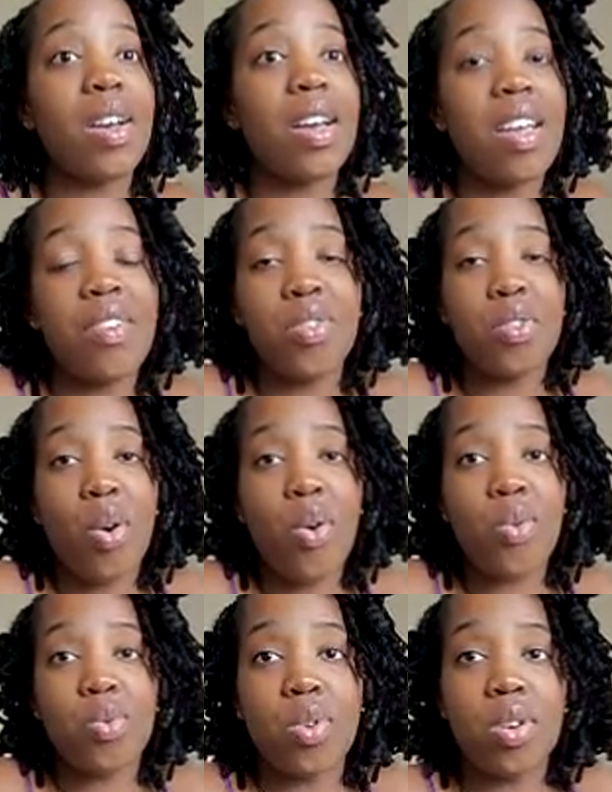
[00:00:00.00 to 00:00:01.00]
If you
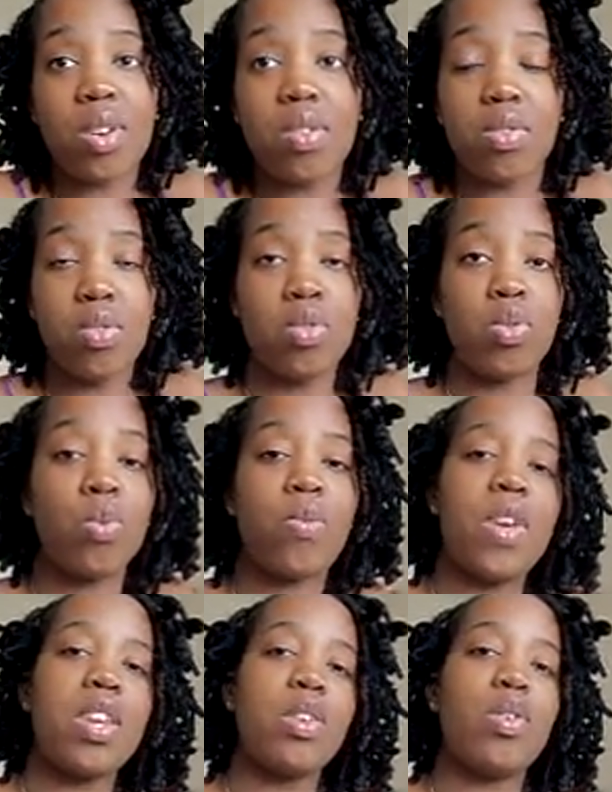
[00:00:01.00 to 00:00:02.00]
don't do
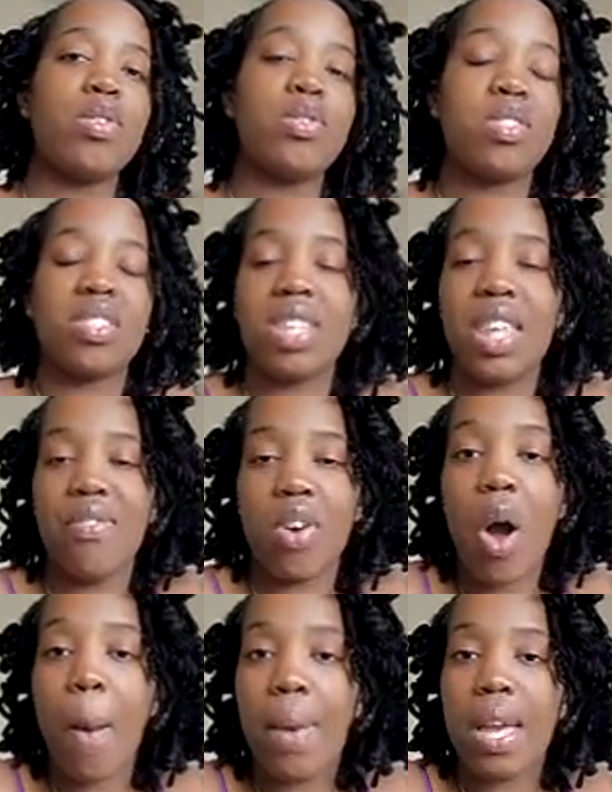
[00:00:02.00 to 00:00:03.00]
videos, just leave a
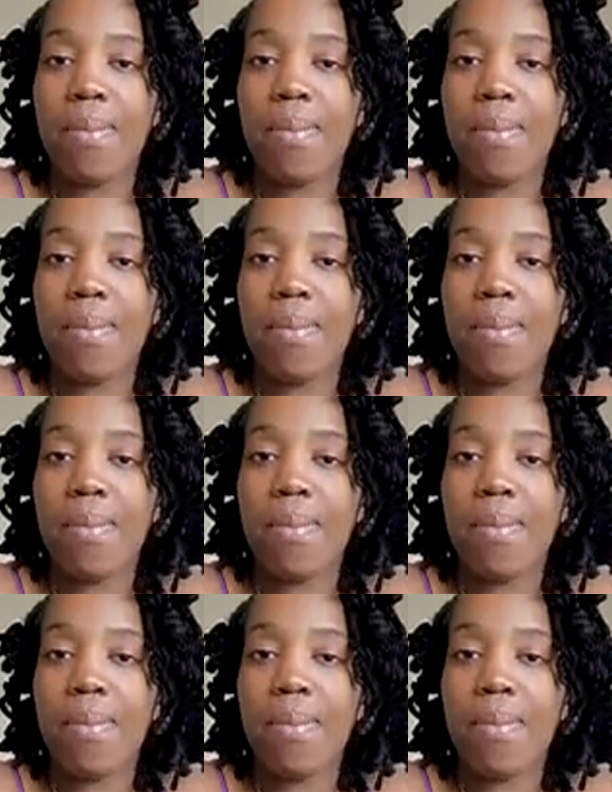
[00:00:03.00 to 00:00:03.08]
comment